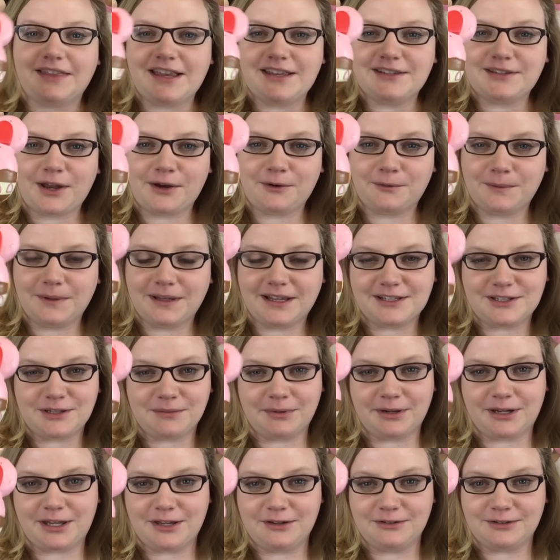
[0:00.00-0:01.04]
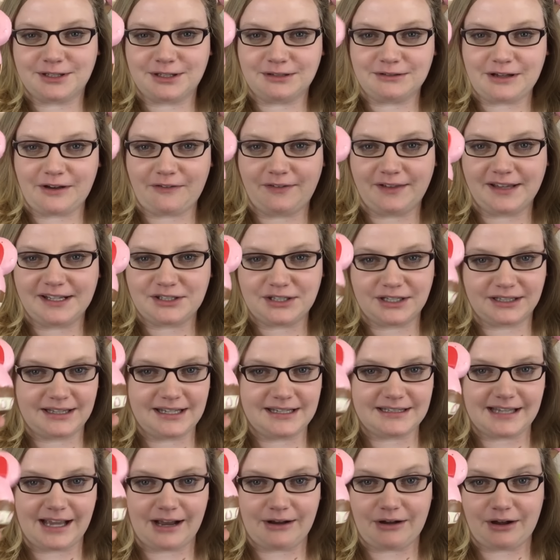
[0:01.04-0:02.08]
These are really super cute, so definitely check
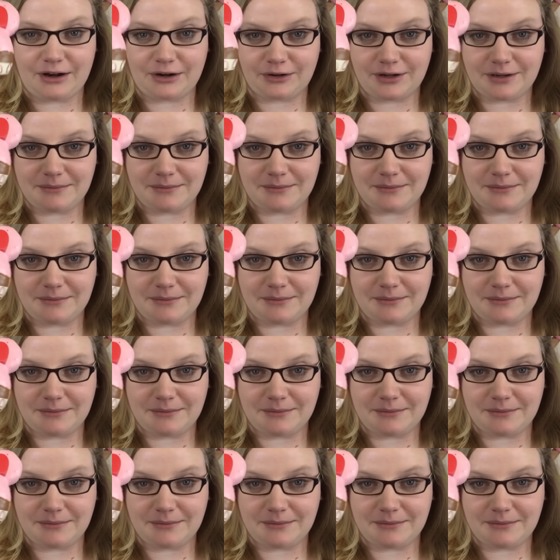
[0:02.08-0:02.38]
these out on